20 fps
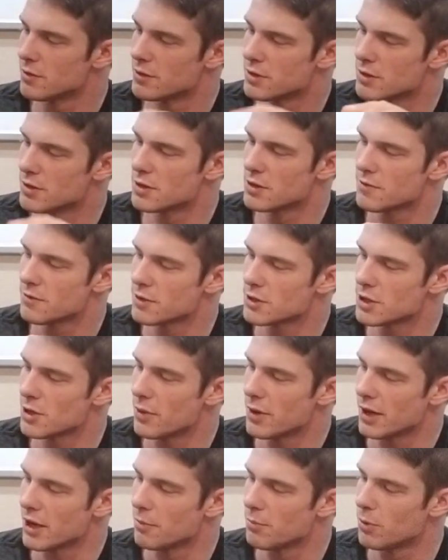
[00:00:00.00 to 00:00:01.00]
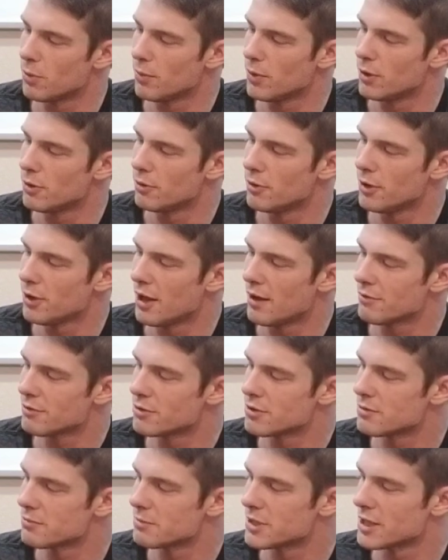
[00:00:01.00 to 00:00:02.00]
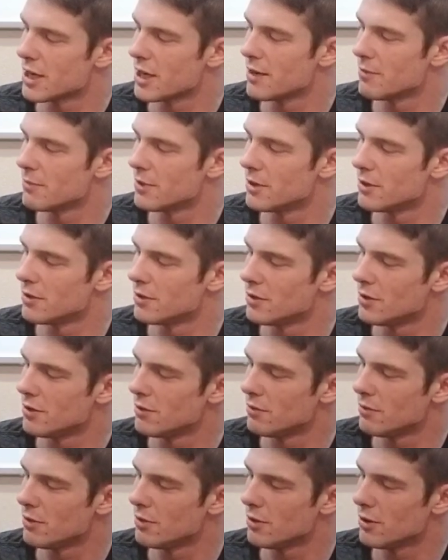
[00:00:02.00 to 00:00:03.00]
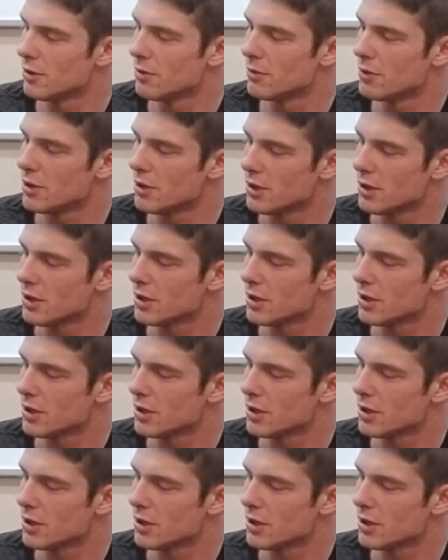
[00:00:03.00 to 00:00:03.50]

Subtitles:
Just for sewing up a wound, and after some time, then you go and you